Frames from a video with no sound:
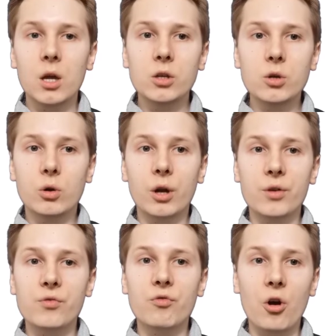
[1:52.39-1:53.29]
you
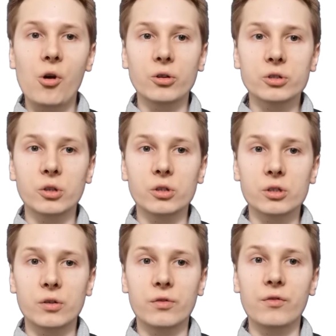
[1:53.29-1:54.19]
can run all
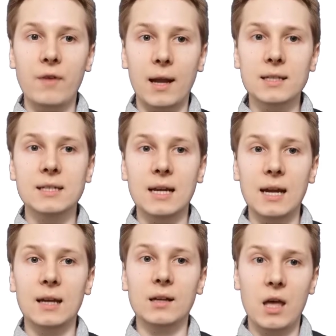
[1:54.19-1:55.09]
sorts of
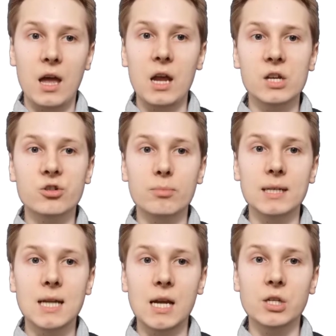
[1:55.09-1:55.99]
fancy
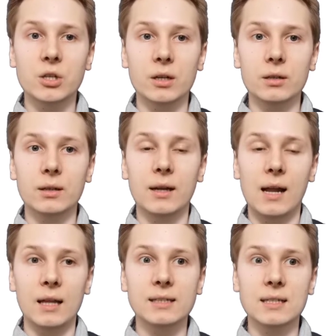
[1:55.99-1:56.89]
instrumentation
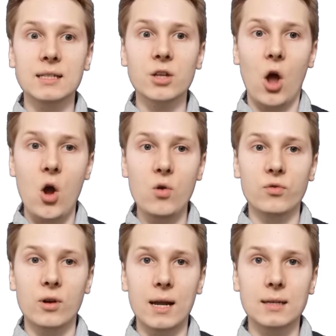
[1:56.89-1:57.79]
analyses
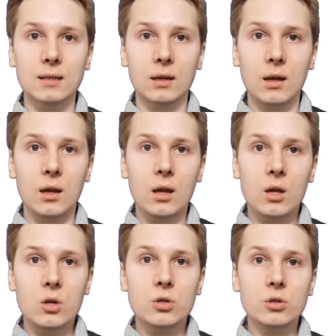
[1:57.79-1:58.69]
over it.
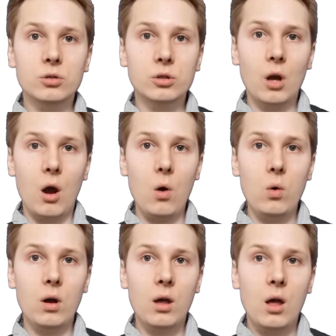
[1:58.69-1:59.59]
So